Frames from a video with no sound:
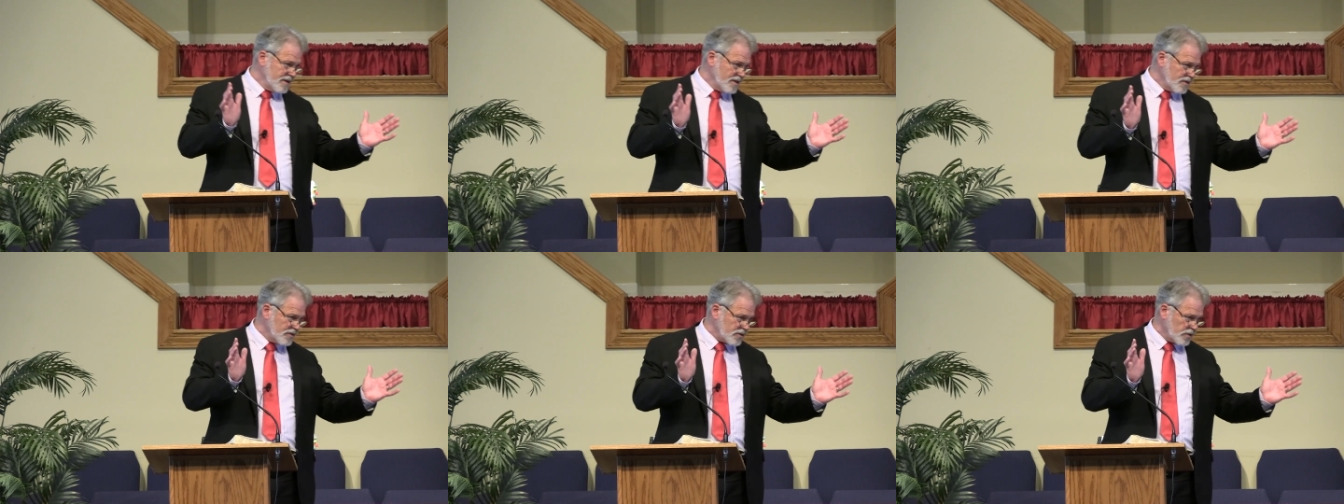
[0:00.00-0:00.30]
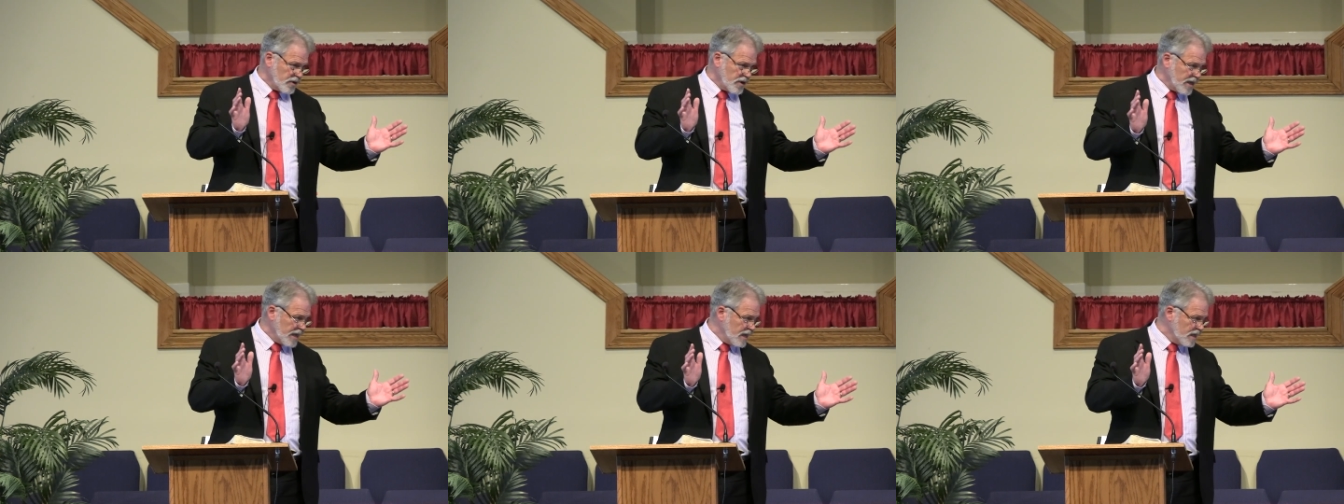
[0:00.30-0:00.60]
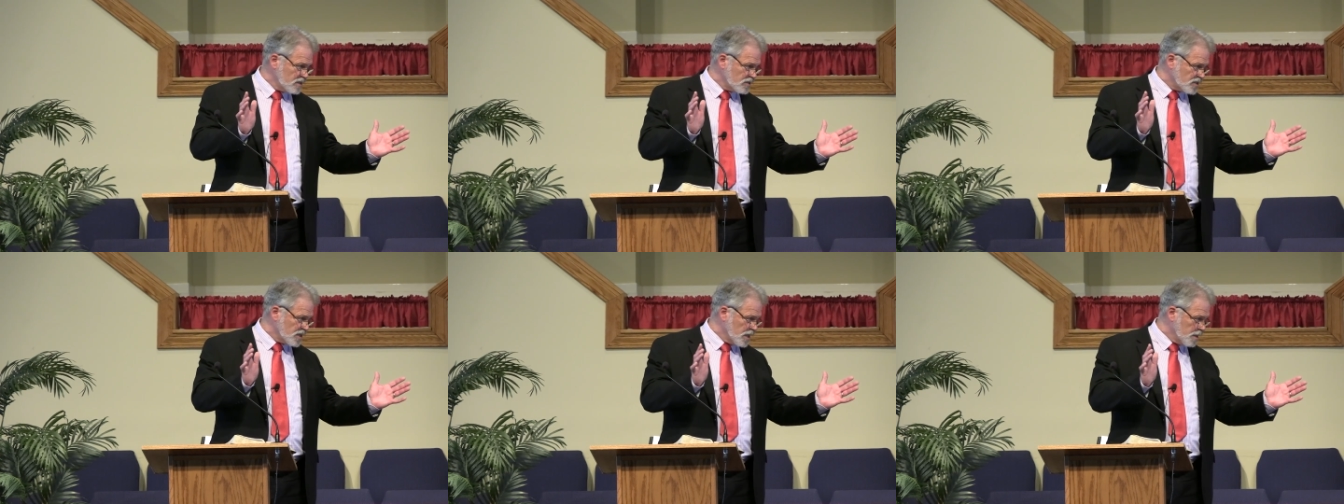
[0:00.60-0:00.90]
throw your
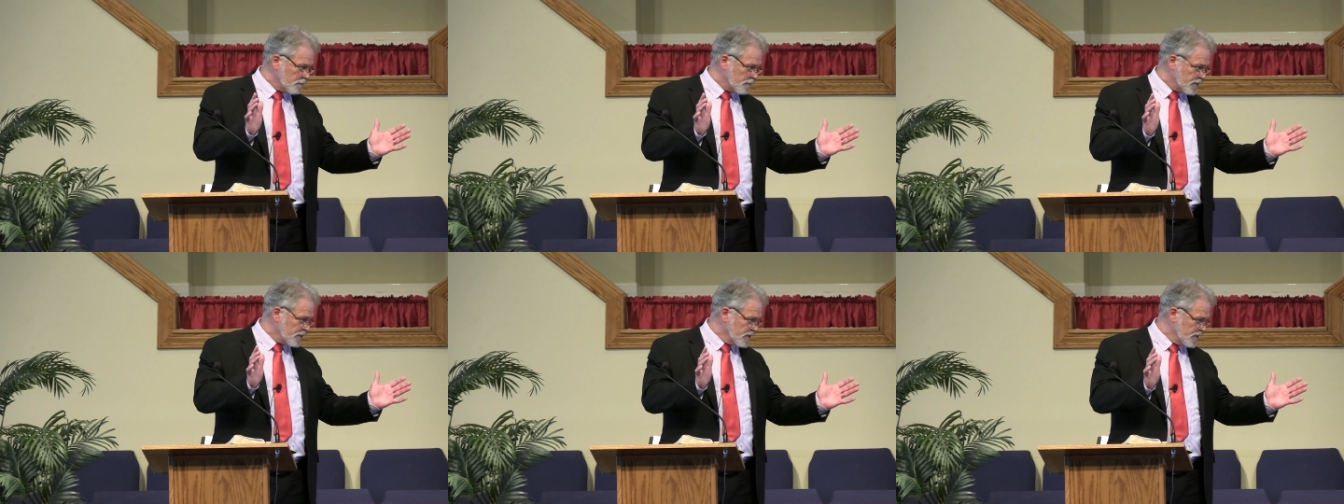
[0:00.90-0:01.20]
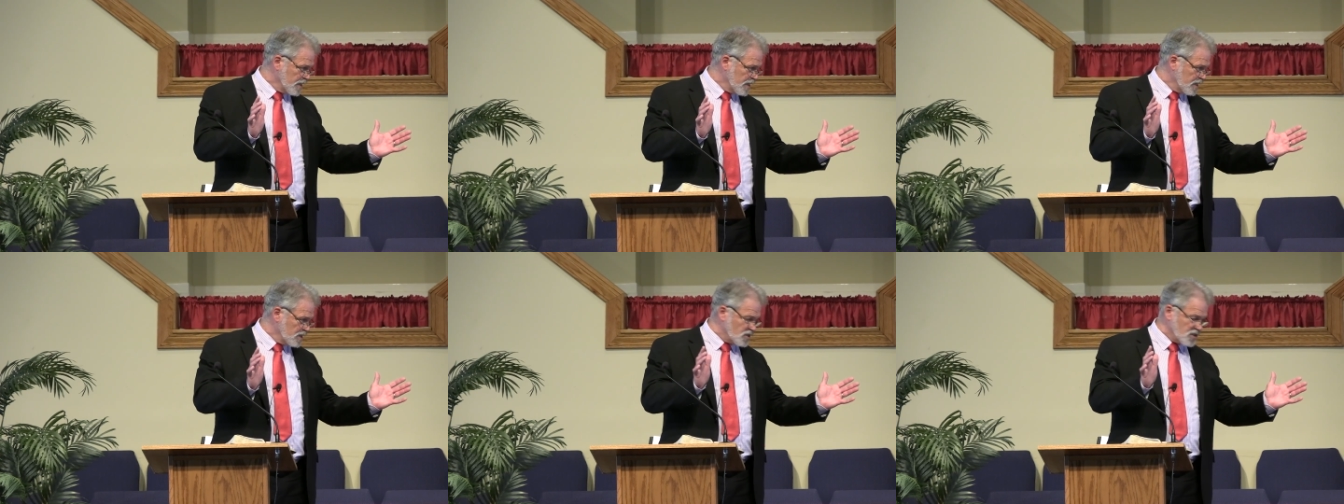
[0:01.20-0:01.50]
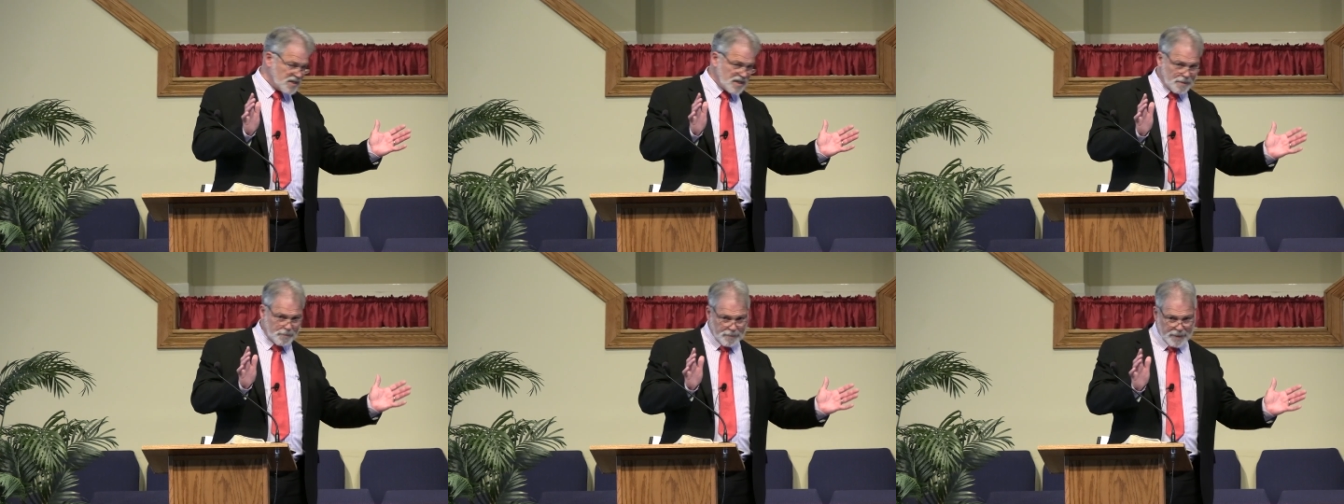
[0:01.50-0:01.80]
hands up, and
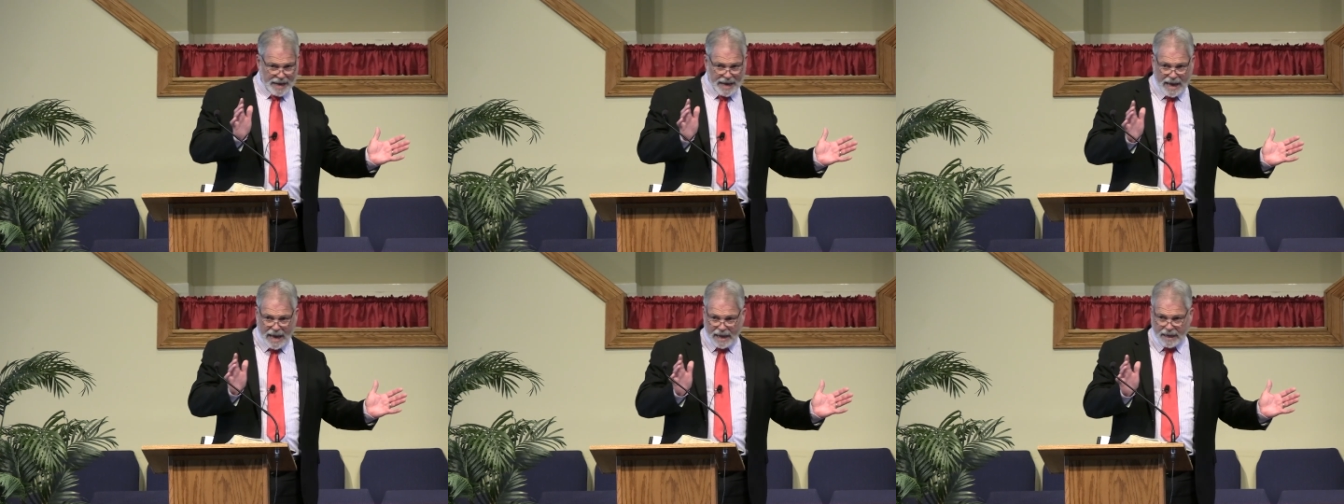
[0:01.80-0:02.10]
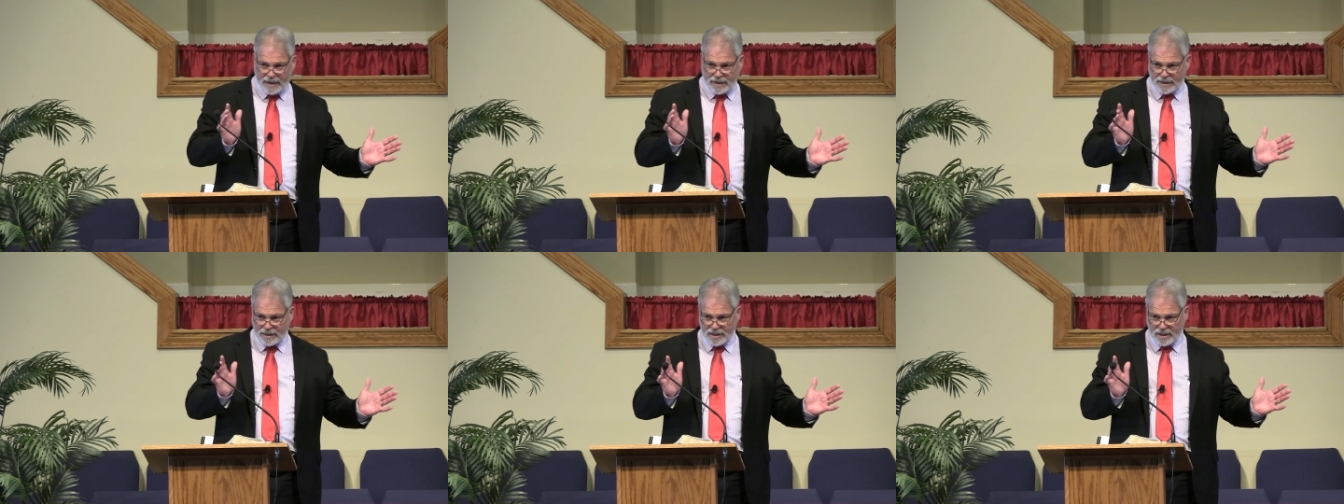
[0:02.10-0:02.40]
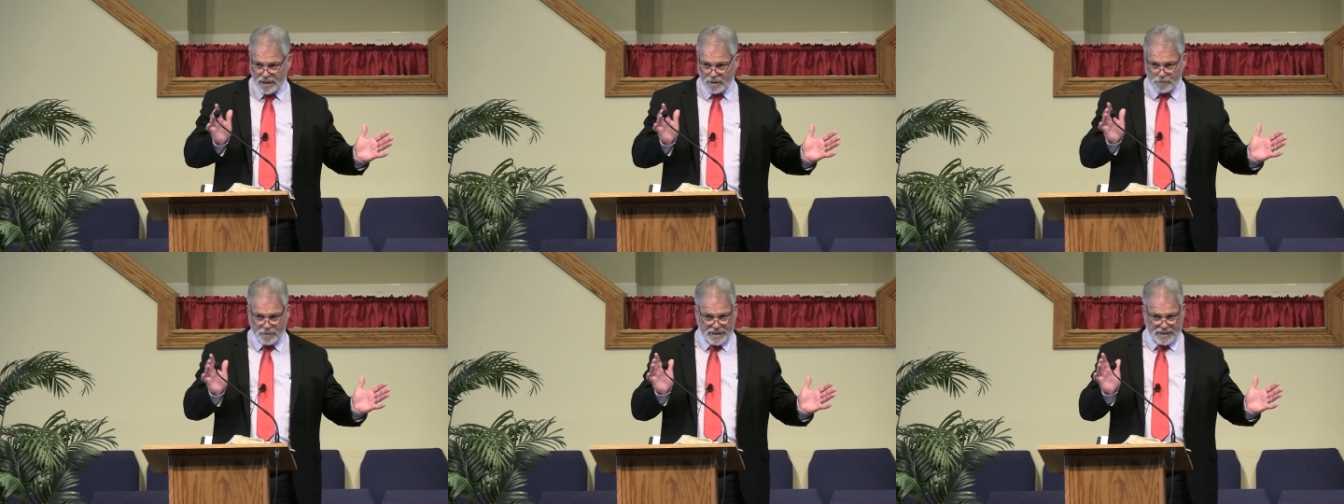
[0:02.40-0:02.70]
step back
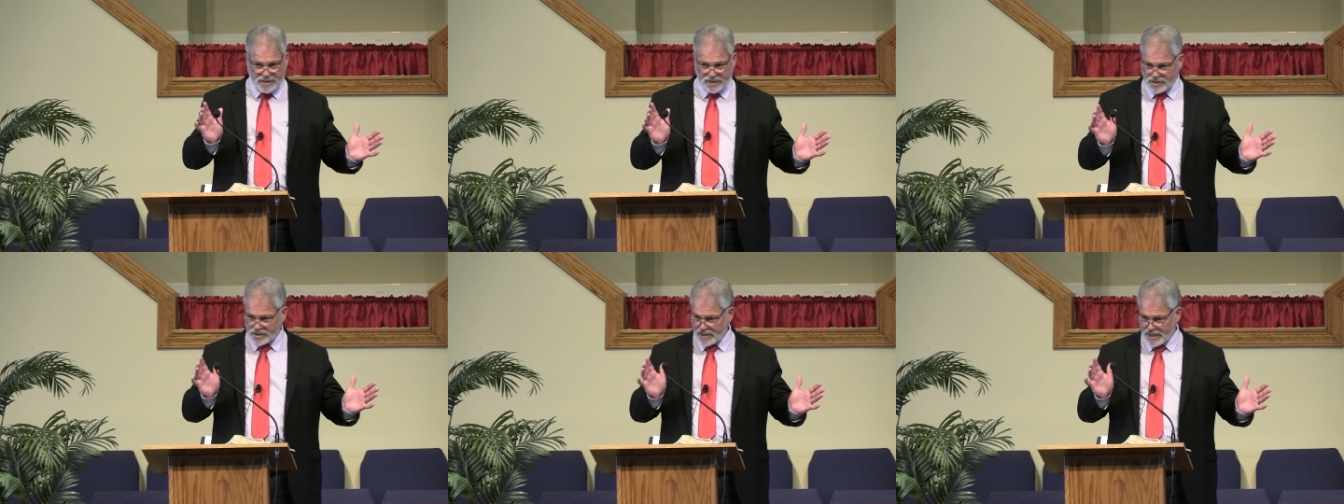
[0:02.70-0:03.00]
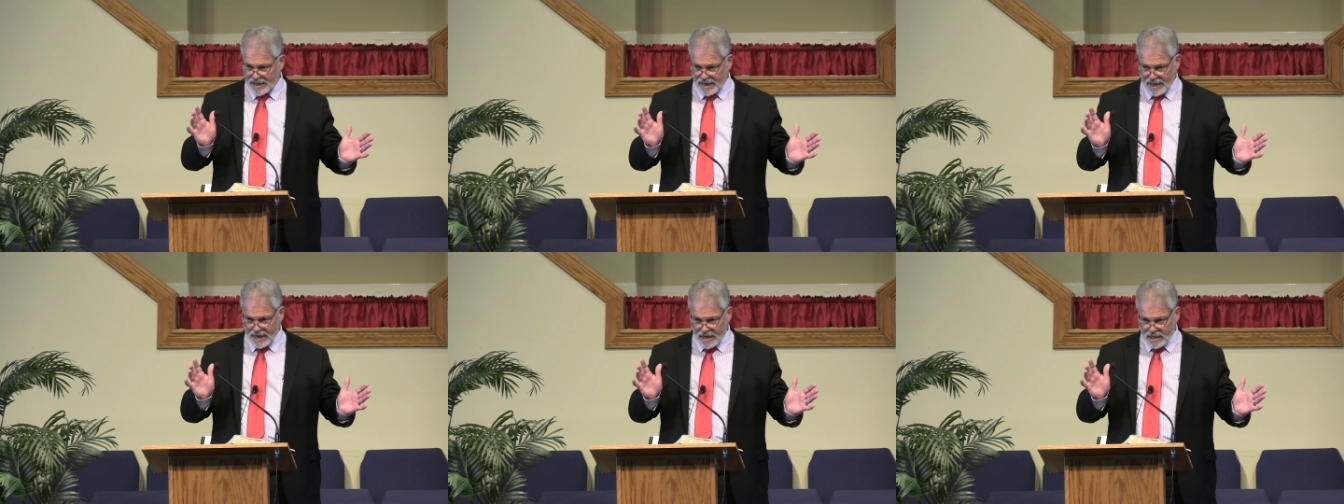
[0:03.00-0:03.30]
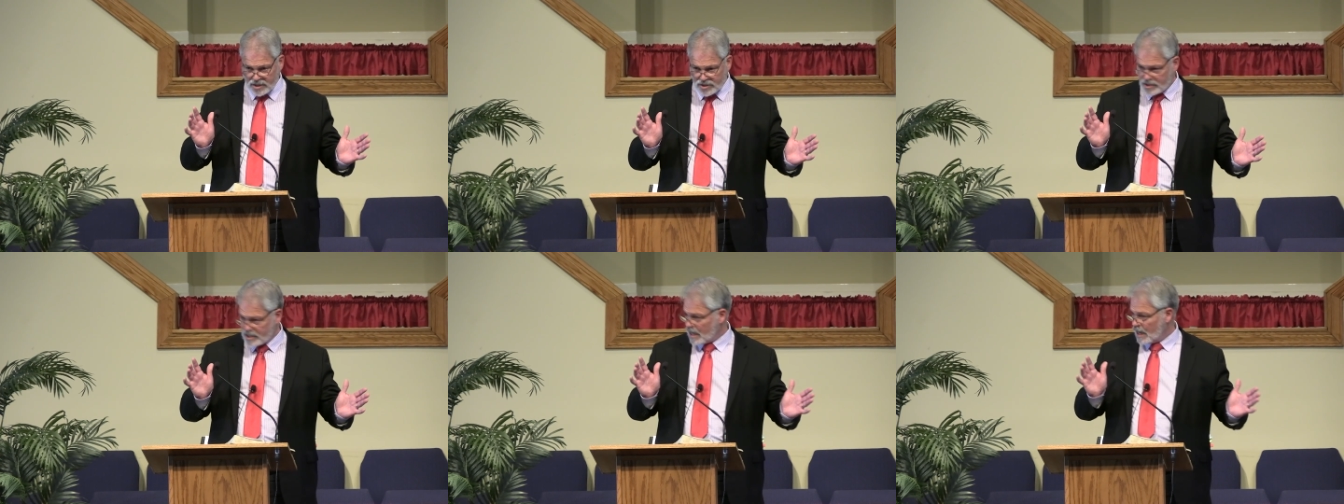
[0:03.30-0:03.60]
and be
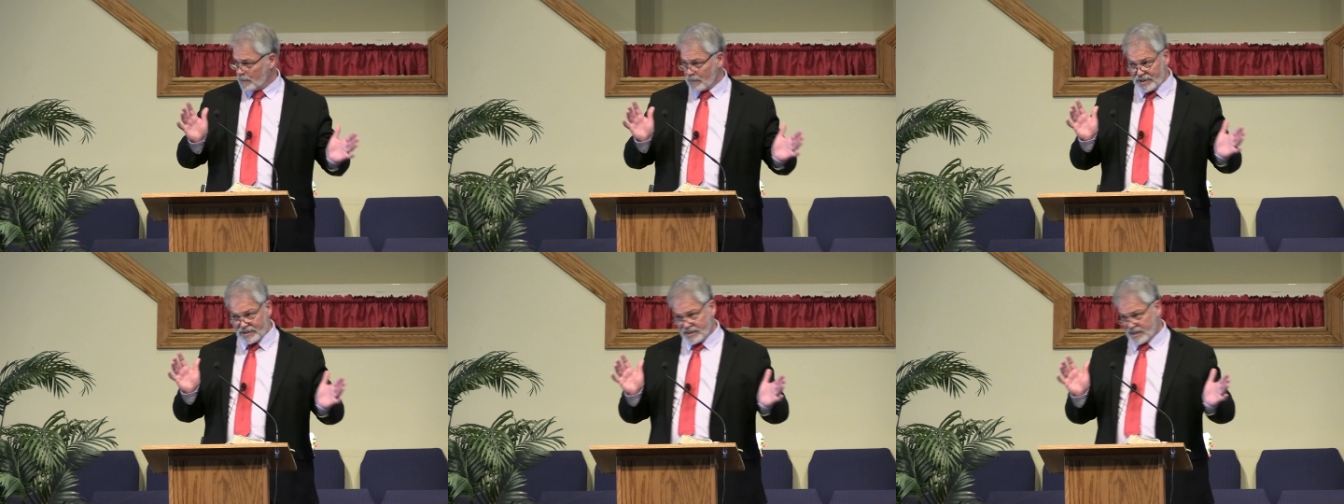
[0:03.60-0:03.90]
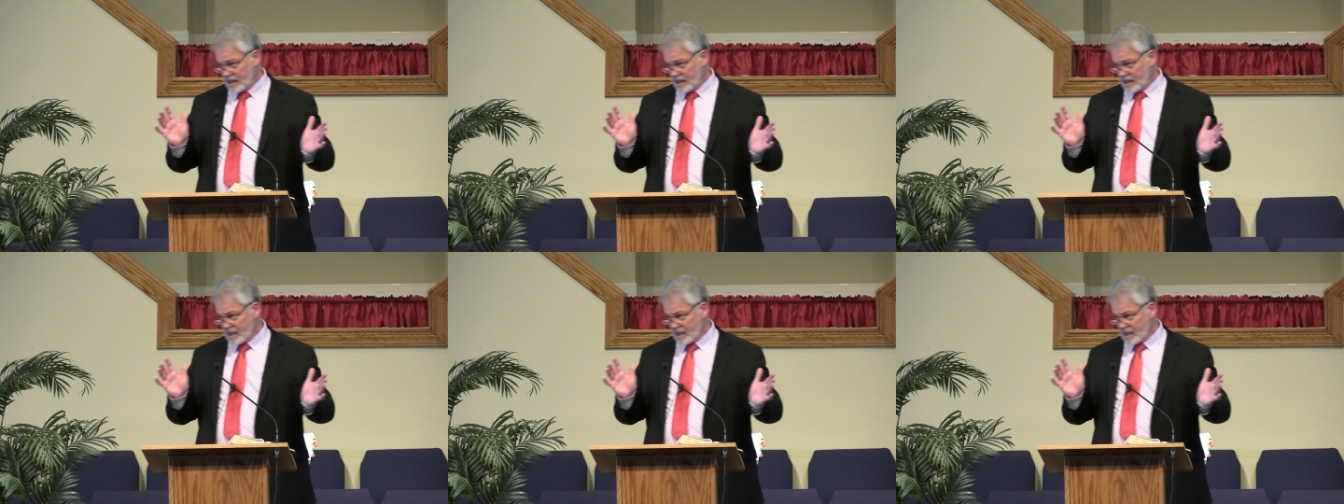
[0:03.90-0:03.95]
disengaged. I'm going to tell